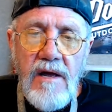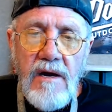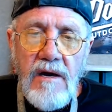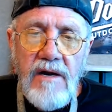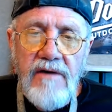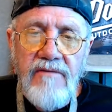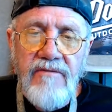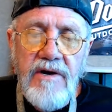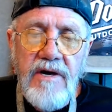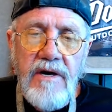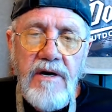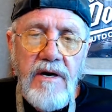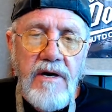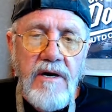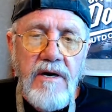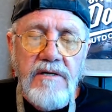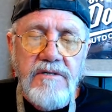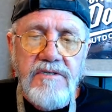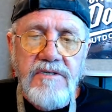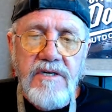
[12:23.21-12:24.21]
living in an
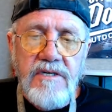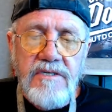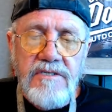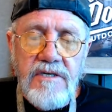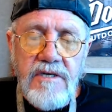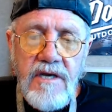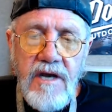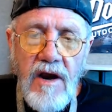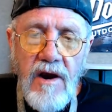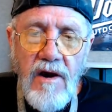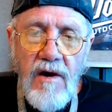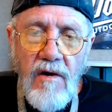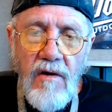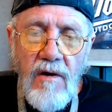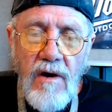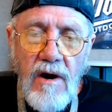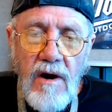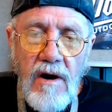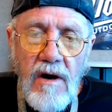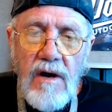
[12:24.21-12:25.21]
assisted
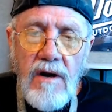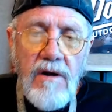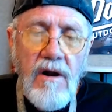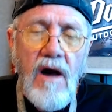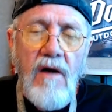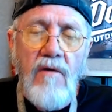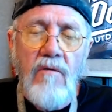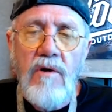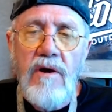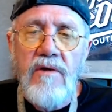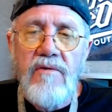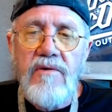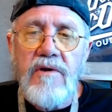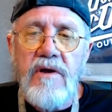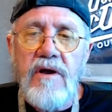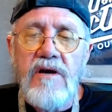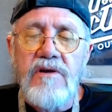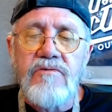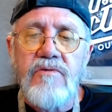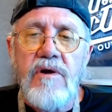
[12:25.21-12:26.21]
care, not running the
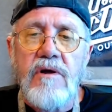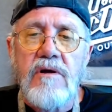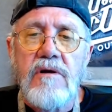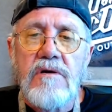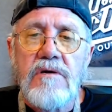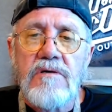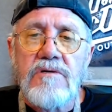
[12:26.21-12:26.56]
country.